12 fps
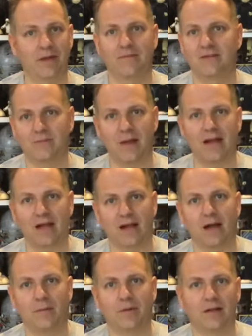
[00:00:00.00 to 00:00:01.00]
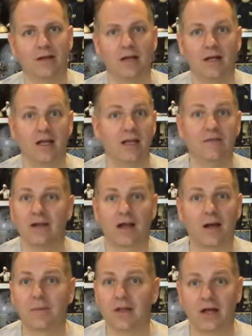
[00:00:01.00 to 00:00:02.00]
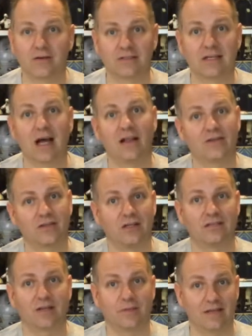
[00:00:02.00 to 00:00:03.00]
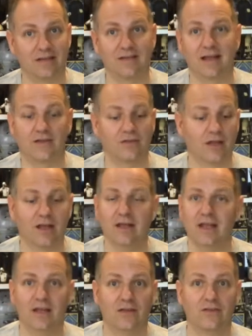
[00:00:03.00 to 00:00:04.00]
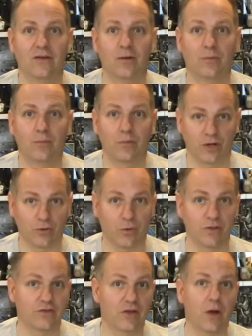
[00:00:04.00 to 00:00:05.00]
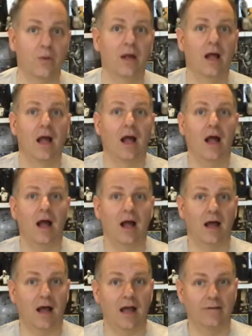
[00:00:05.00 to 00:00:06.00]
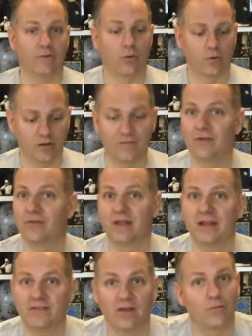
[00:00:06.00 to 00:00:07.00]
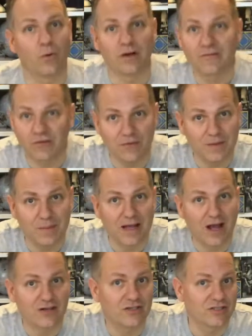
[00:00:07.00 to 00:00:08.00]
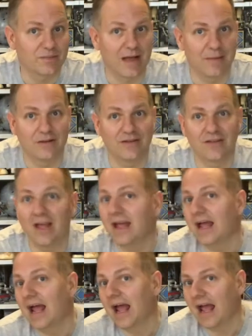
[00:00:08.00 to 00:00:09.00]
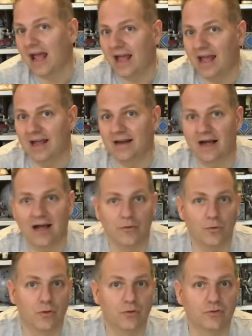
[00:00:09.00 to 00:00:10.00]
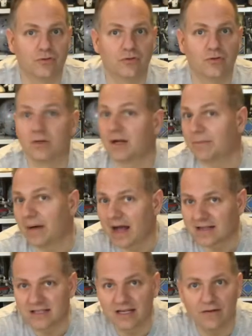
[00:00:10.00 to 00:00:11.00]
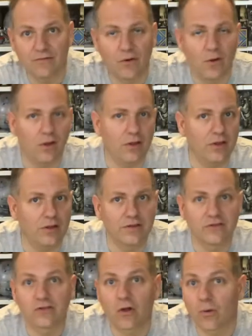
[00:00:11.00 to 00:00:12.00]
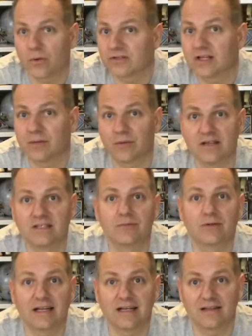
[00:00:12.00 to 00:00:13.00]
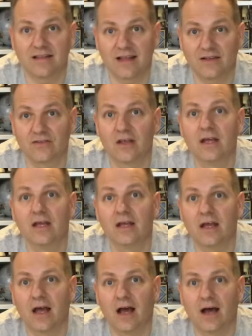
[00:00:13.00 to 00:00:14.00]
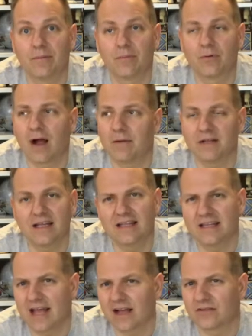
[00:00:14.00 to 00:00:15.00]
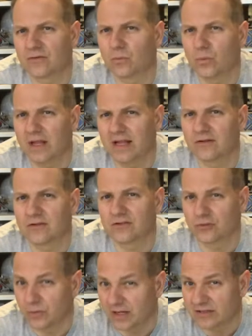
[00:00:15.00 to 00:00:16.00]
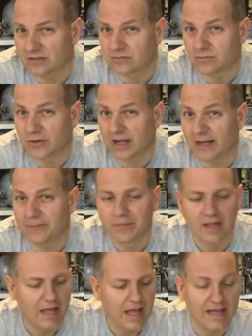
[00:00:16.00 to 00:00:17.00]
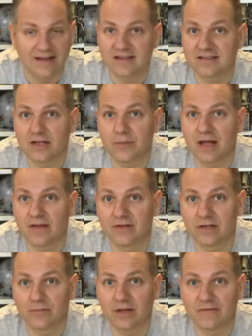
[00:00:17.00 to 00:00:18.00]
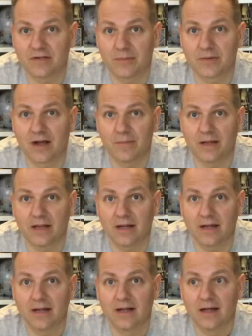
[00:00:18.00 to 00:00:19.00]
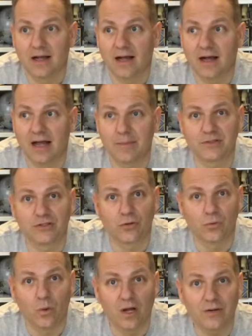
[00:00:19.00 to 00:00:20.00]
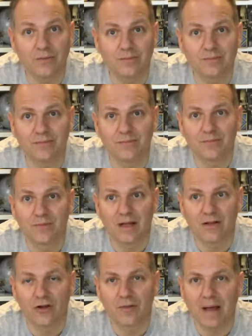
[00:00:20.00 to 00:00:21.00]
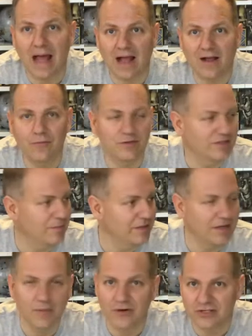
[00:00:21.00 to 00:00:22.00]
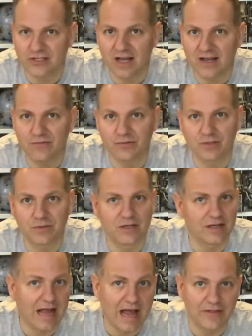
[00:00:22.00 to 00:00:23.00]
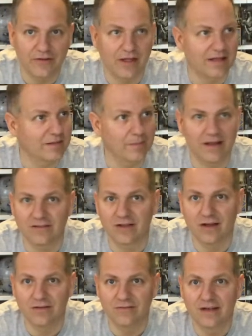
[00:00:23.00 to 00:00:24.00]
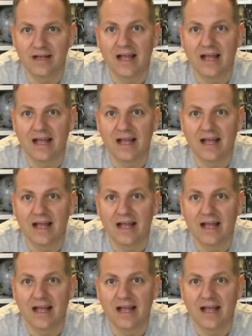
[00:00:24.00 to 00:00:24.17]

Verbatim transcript: even spending a couple of even a couple of hundred dollars on some of these things is pretty cool. So uh, I've ordered a few things. I've won a few eBay auctions, I'm happy to say. And I will do an unboxing of all the Star Wars Celebration related things um, probably in the next week to two weeks. Okay. And as I said, we have an, we have an upcoming uh, episode one uh, look back with some of their merchandise, which I'm going to gather like the best of.